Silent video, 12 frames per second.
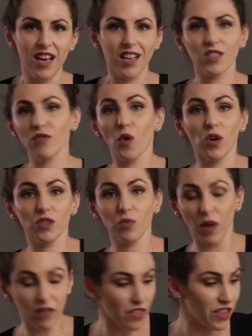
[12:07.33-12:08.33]
So of course,
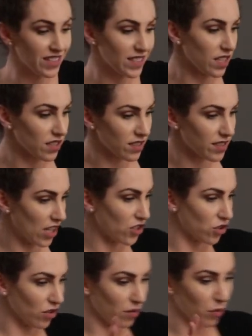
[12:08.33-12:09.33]
one of the things that is
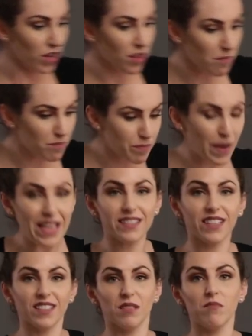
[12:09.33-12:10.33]
essential and one of the
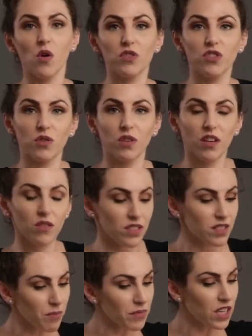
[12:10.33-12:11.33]
basics in most studio is
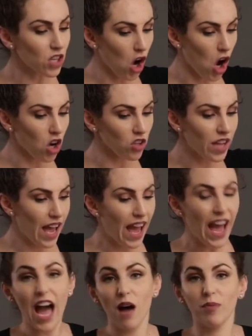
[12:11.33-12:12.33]
something called
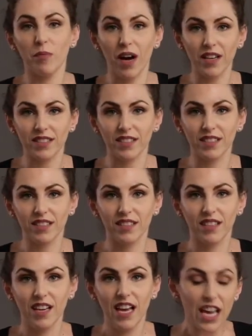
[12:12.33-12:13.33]
apple boxes.
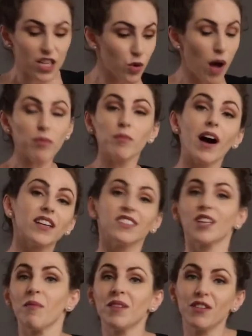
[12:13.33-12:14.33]
And so apple boxes
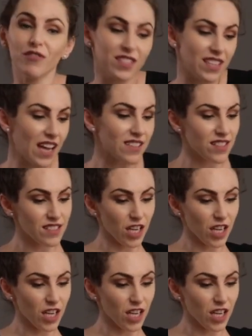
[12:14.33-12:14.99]
come in different sizes.